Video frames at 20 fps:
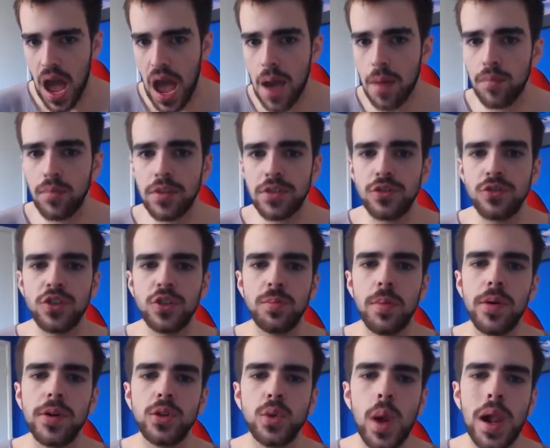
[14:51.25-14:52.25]
Aboriginal
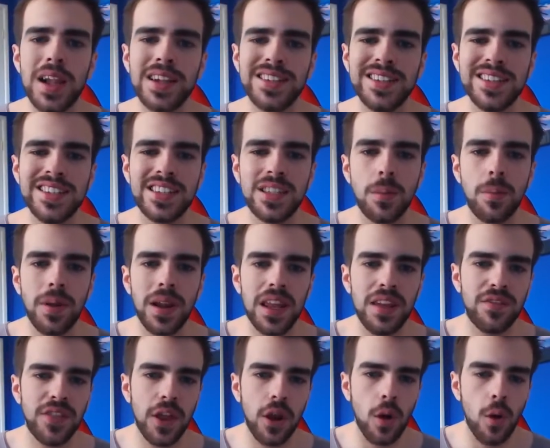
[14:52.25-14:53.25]
spirituality is the
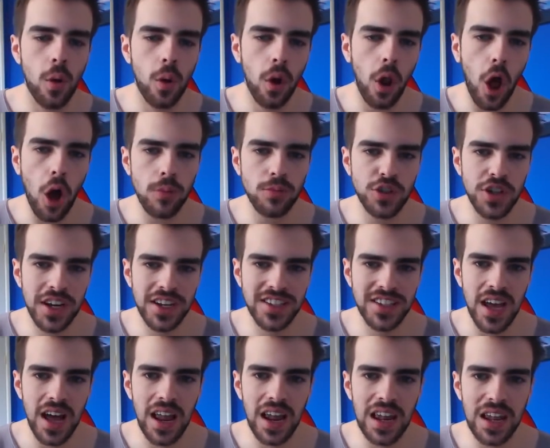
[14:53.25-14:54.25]
belief that all
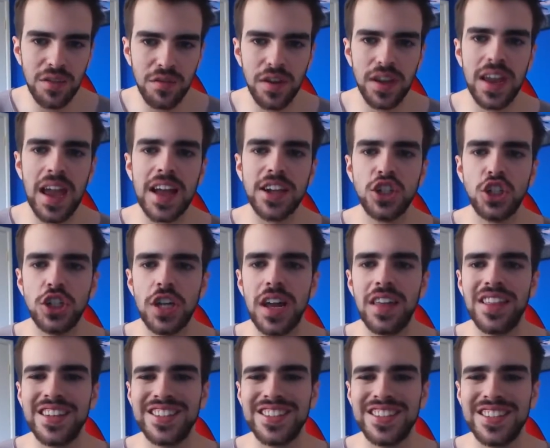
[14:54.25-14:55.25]
objects are living and
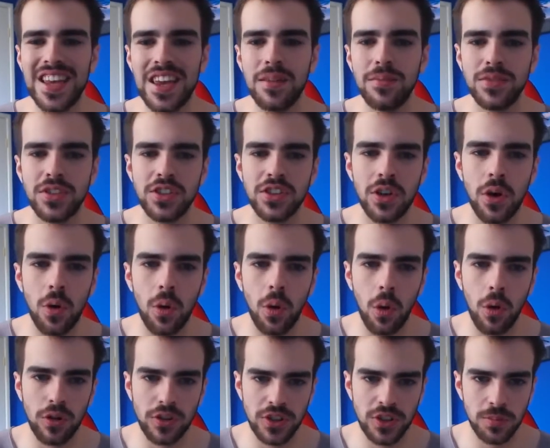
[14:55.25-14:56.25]
share the same soul
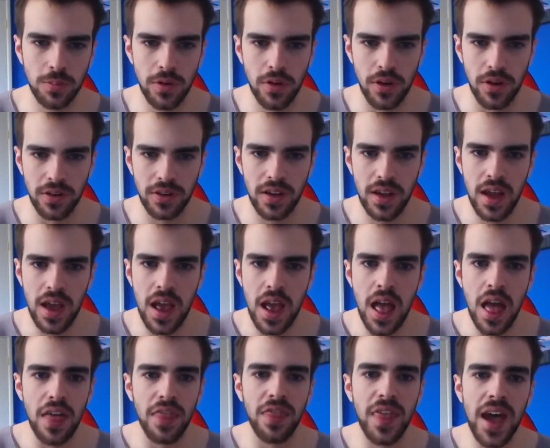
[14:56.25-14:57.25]
or spirit
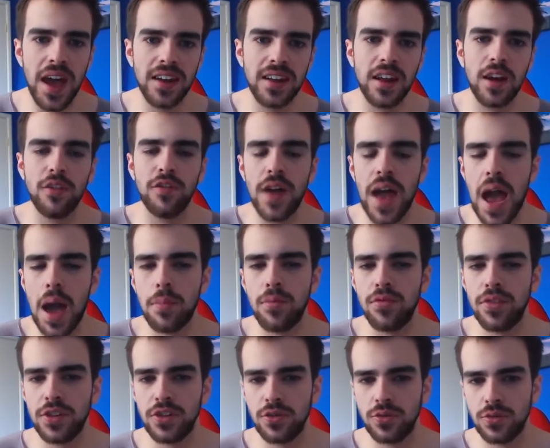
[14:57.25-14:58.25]
that of
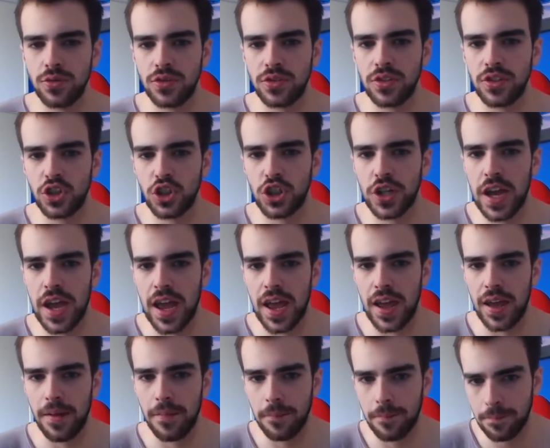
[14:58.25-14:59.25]
Aboriginals
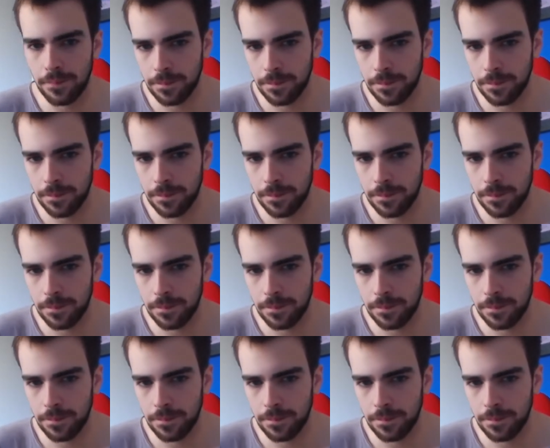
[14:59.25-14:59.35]
share.